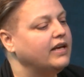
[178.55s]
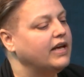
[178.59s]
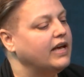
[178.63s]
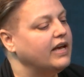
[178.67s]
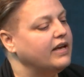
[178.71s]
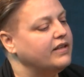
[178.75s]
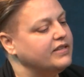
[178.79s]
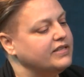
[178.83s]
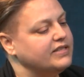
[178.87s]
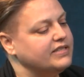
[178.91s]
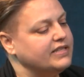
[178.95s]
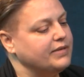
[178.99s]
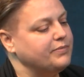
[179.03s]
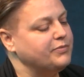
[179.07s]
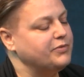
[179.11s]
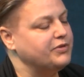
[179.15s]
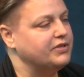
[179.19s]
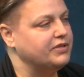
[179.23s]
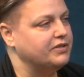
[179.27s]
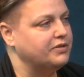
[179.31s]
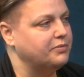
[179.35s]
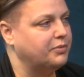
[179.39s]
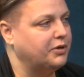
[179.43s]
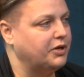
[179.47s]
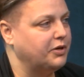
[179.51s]
And the same with
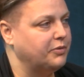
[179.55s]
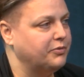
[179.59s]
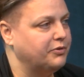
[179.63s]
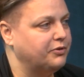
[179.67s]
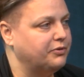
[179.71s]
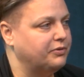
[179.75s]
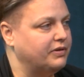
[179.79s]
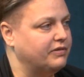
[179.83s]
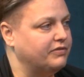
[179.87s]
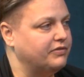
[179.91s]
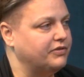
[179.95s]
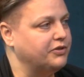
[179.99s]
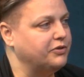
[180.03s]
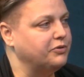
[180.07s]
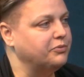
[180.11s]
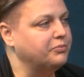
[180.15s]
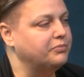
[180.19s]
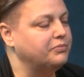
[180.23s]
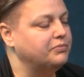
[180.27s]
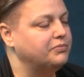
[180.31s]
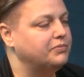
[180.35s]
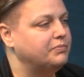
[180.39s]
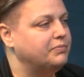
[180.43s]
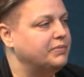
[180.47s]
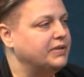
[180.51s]
the Department of Revenue,
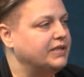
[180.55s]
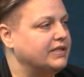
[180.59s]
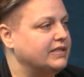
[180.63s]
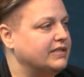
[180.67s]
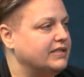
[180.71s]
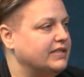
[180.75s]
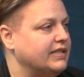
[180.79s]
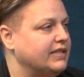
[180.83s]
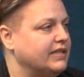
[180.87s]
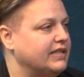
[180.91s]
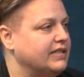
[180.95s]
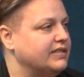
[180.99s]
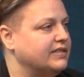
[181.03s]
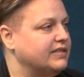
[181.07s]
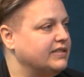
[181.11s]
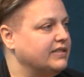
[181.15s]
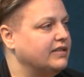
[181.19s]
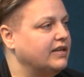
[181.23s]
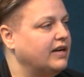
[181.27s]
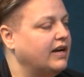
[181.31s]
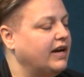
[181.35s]
because it is an